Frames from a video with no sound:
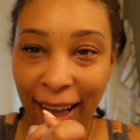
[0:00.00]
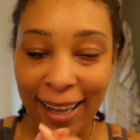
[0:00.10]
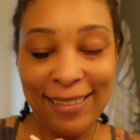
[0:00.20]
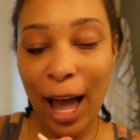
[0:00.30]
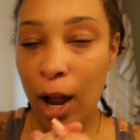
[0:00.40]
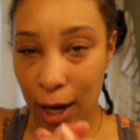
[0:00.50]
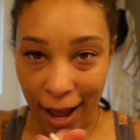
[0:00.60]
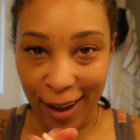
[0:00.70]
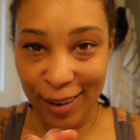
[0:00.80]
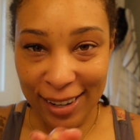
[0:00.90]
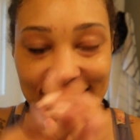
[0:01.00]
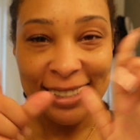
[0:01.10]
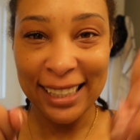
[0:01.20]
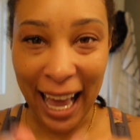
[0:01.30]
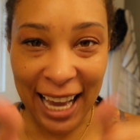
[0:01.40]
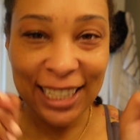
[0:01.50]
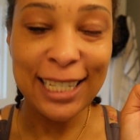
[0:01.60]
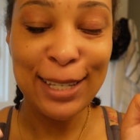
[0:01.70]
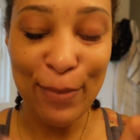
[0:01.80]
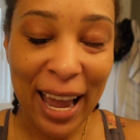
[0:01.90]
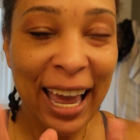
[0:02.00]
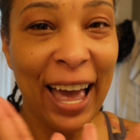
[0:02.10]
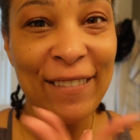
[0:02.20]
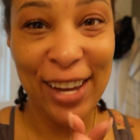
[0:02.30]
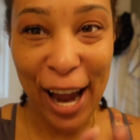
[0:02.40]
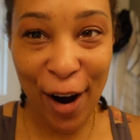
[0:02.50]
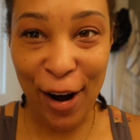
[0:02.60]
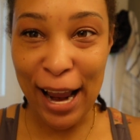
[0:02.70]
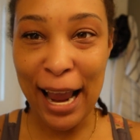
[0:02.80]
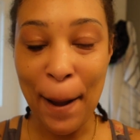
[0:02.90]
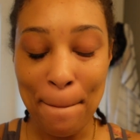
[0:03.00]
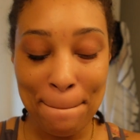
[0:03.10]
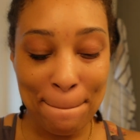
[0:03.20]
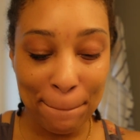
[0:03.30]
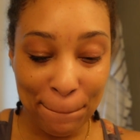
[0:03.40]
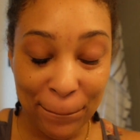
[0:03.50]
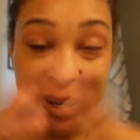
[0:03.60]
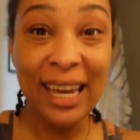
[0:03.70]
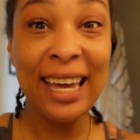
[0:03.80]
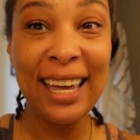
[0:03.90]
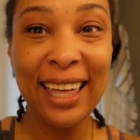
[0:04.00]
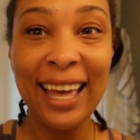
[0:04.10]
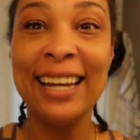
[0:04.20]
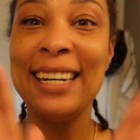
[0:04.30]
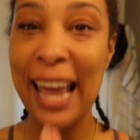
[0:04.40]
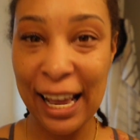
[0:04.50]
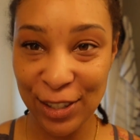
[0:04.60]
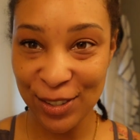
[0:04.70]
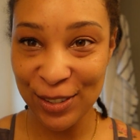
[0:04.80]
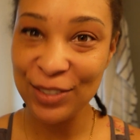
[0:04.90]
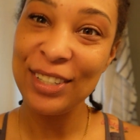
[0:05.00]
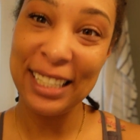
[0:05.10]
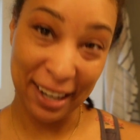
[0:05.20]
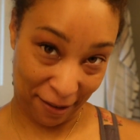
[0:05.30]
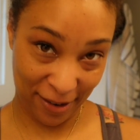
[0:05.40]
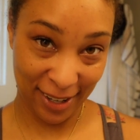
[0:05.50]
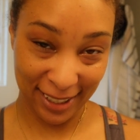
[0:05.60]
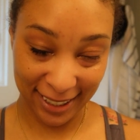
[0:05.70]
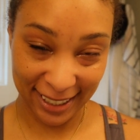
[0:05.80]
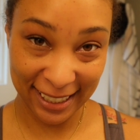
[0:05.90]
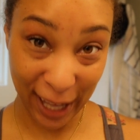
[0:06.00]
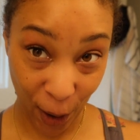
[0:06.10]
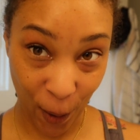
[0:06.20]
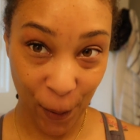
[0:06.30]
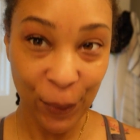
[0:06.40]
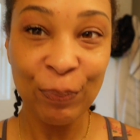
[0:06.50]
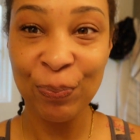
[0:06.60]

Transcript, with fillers: if y'all know, lashes make a very big natural difference. So,